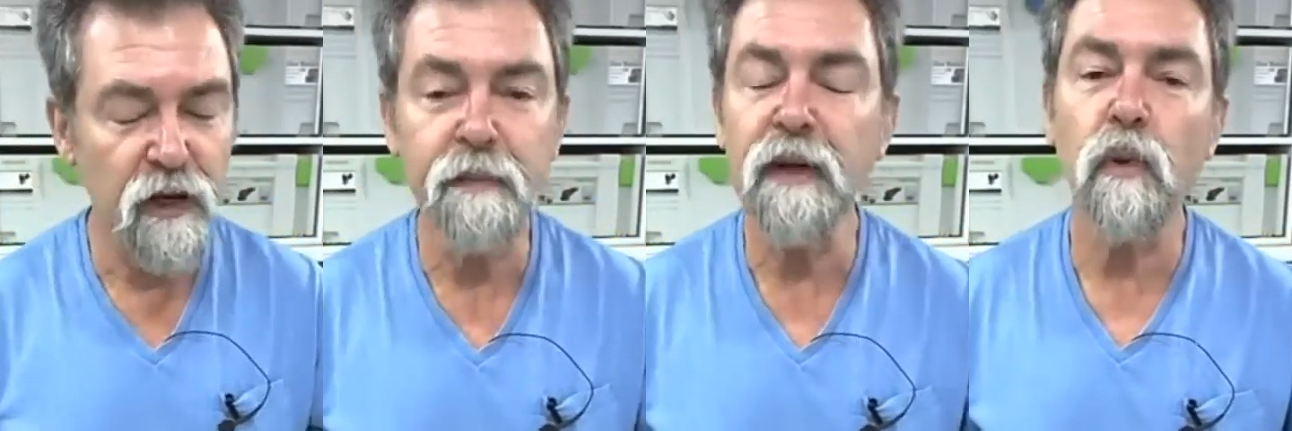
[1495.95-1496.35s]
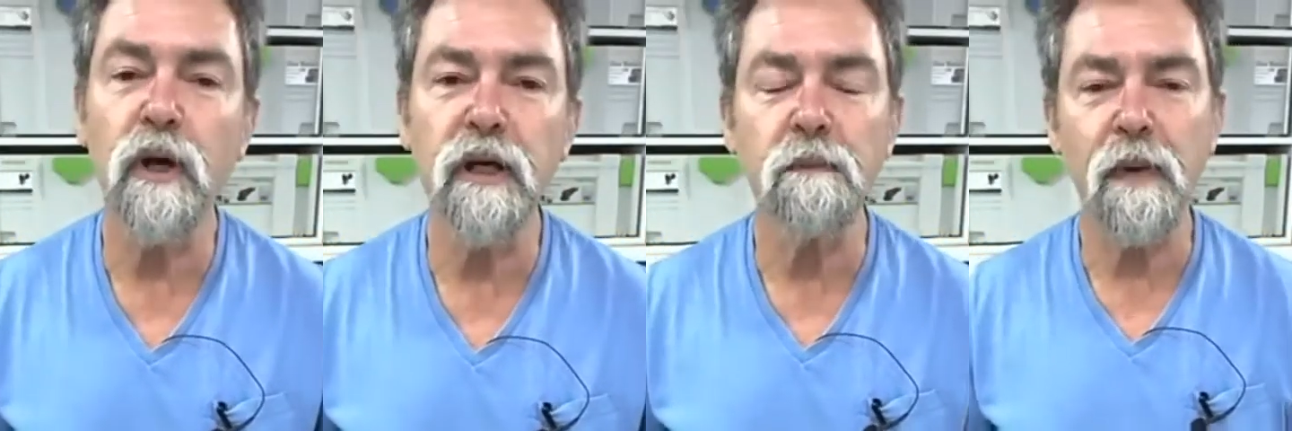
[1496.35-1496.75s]
There are so
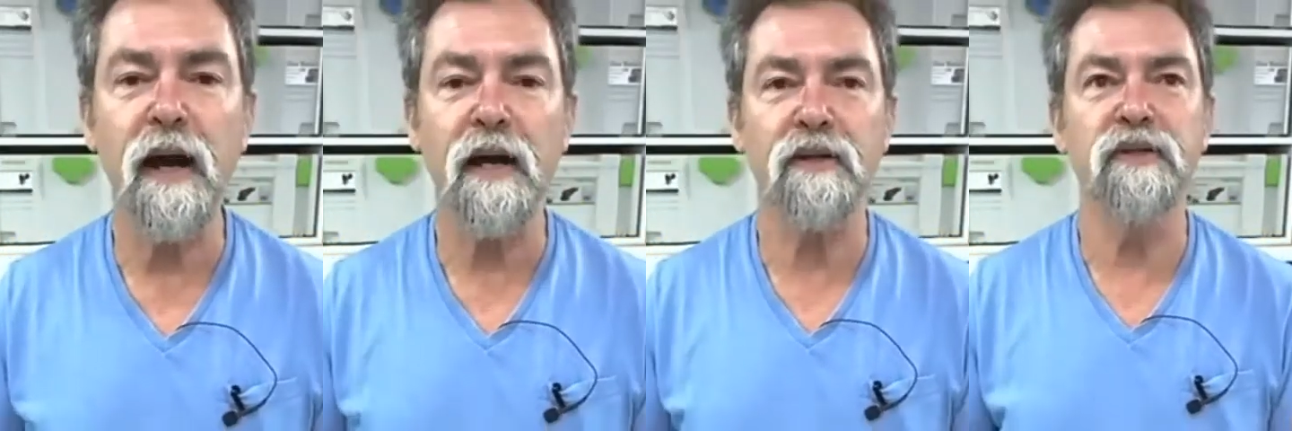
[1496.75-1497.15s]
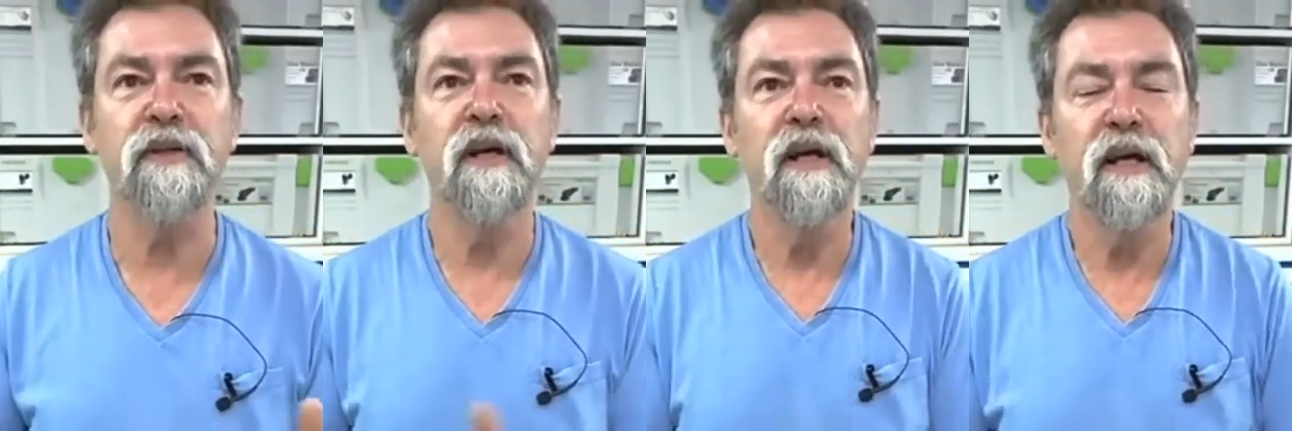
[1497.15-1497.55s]
many working
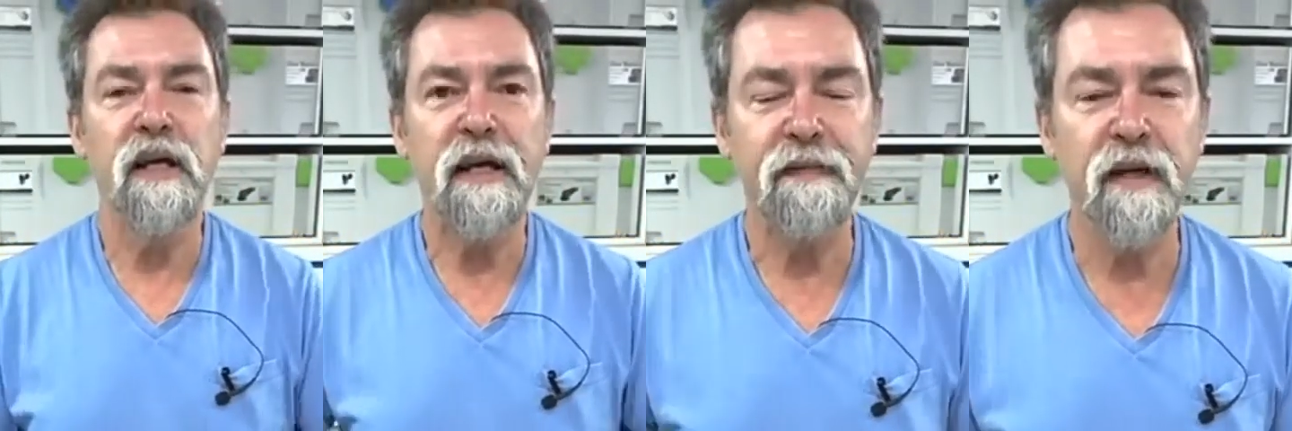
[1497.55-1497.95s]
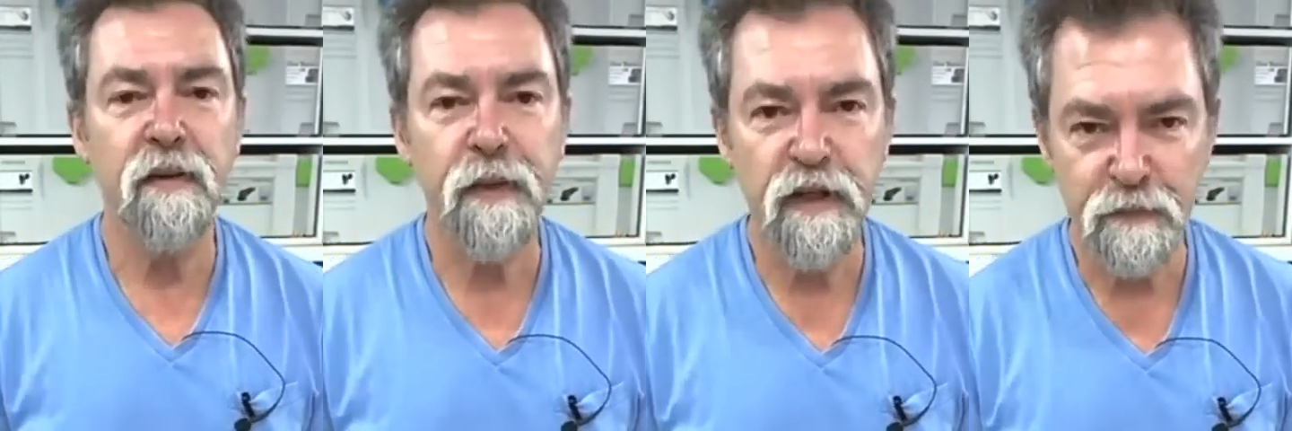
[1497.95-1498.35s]
parts
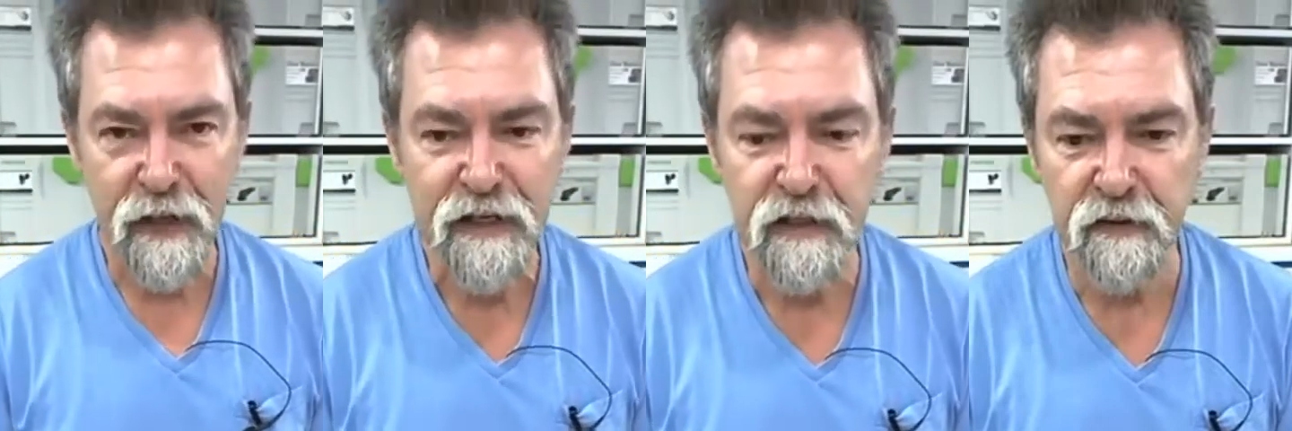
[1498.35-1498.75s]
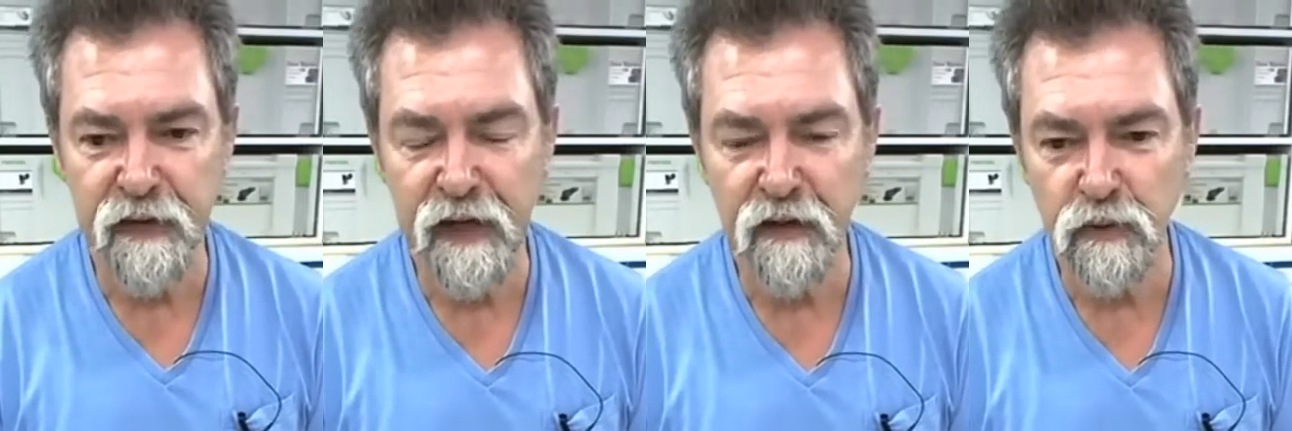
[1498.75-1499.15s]
even in the most
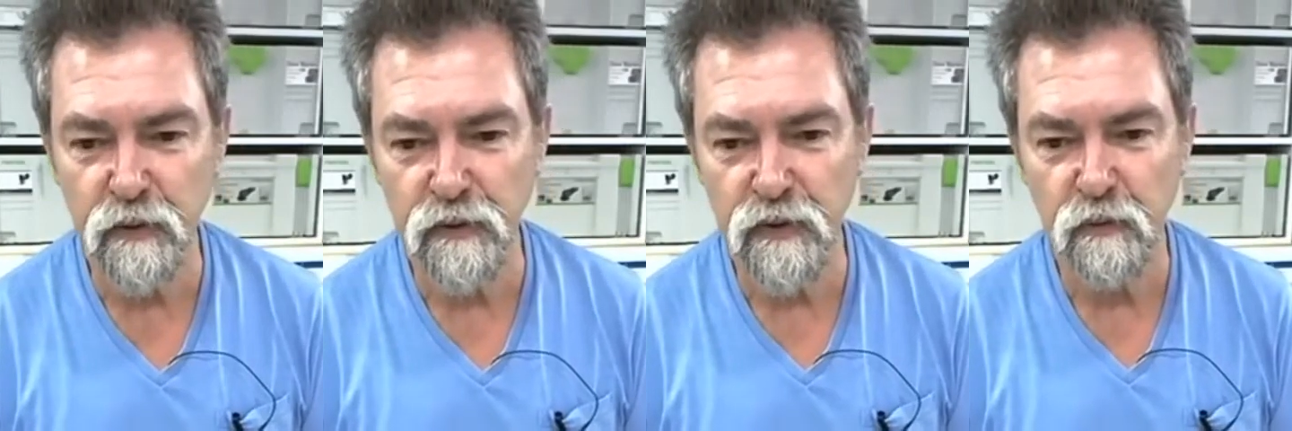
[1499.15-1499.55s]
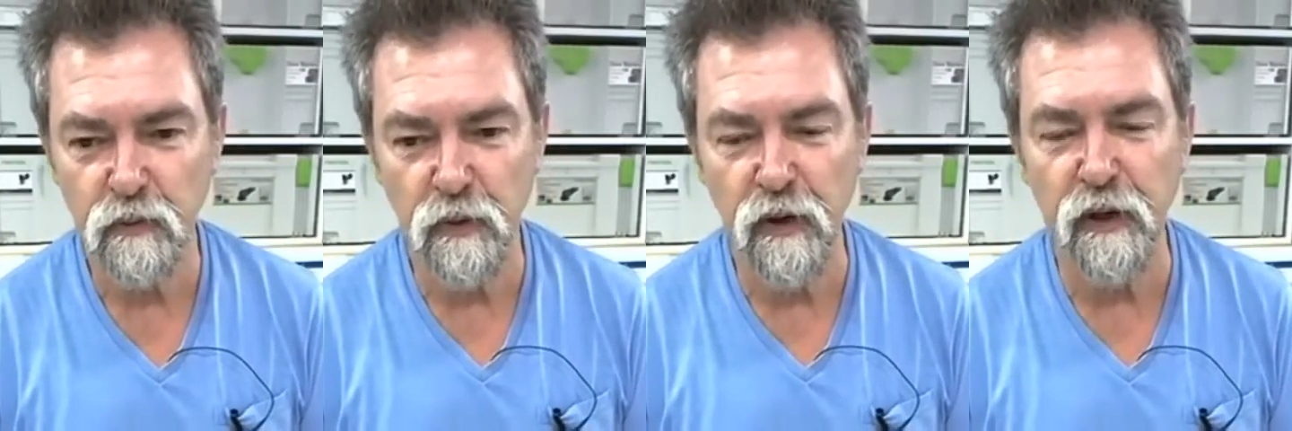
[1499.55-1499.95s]
basic of hand
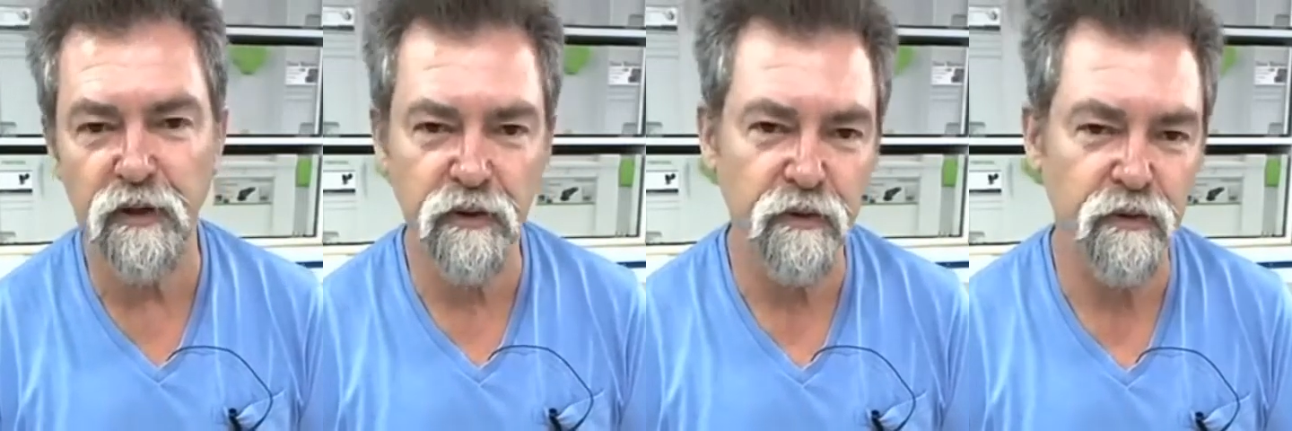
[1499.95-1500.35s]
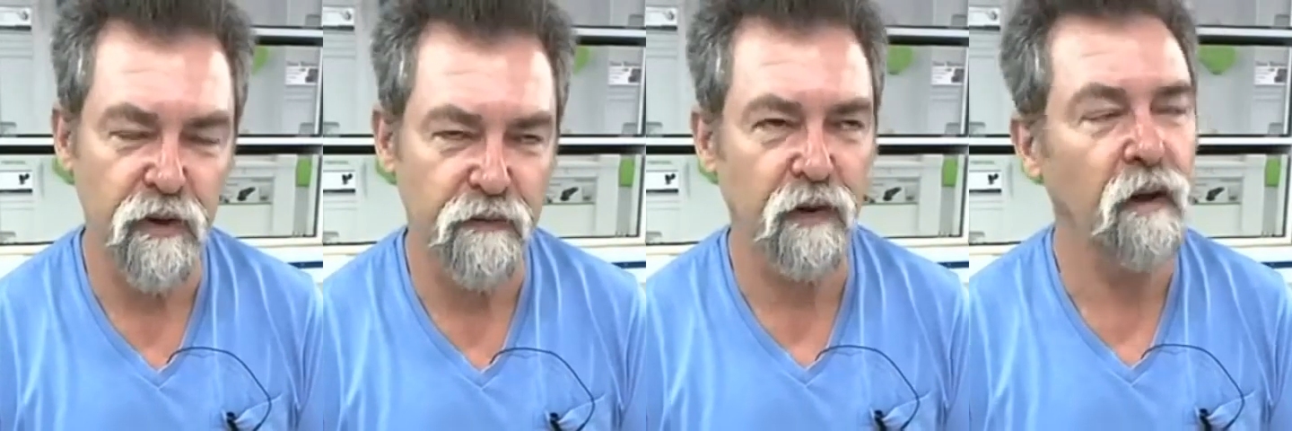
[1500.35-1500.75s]
tools, well, not in a
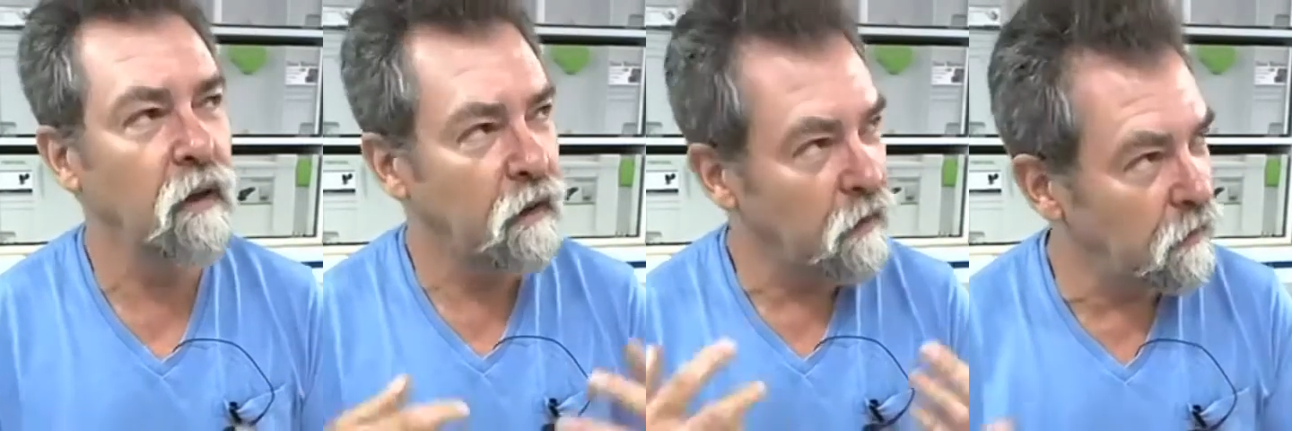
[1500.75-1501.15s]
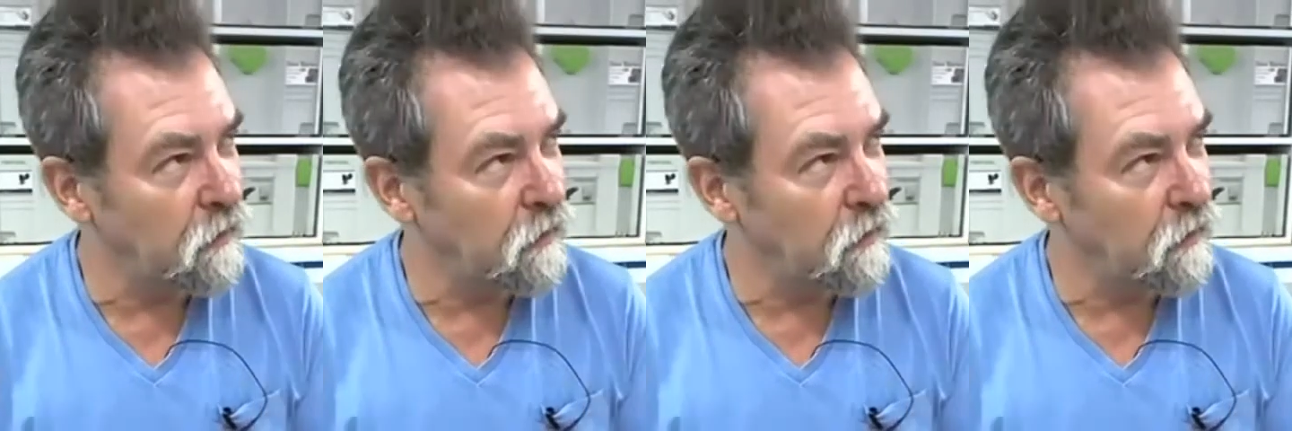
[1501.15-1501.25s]
screwdriver,